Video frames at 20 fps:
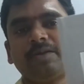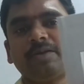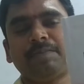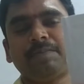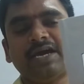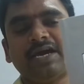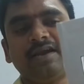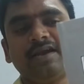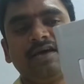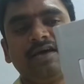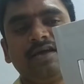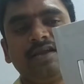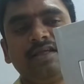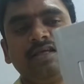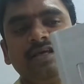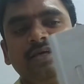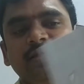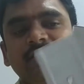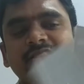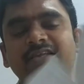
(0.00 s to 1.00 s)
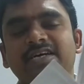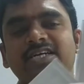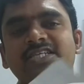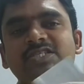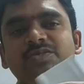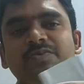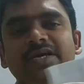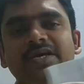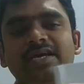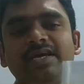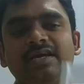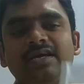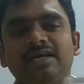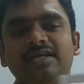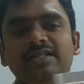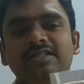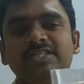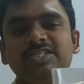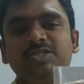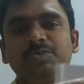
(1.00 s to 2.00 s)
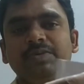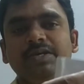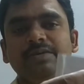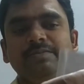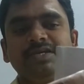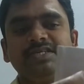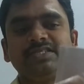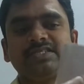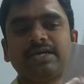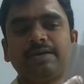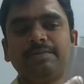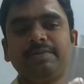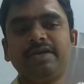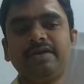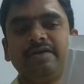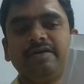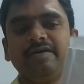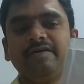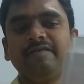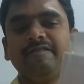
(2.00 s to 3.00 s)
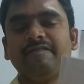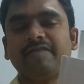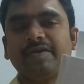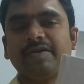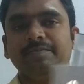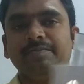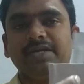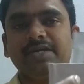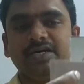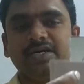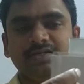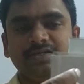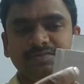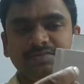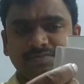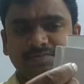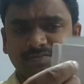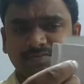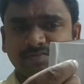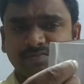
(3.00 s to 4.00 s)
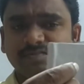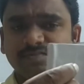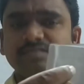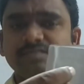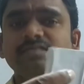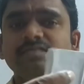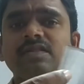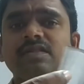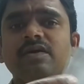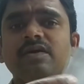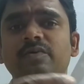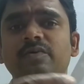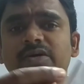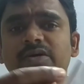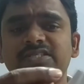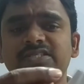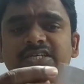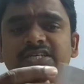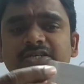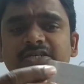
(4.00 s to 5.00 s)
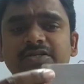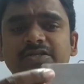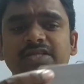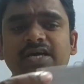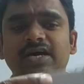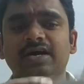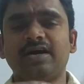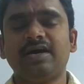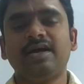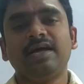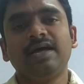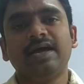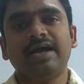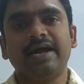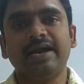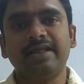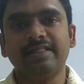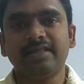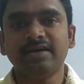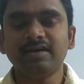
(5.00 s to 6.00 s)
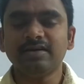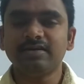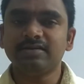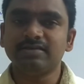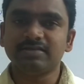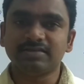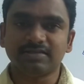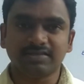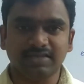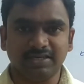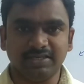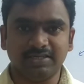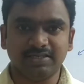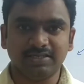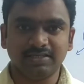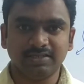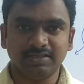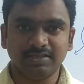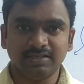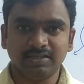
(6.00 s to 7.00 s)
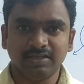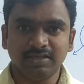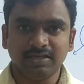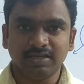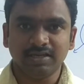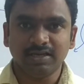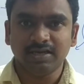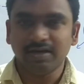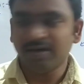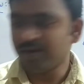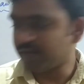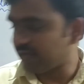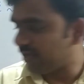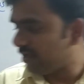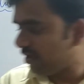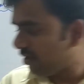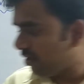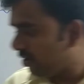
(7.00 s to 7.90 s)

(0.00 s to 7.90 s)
are parallel. That's way this beam is coming from the one slit to the another slit. Okay.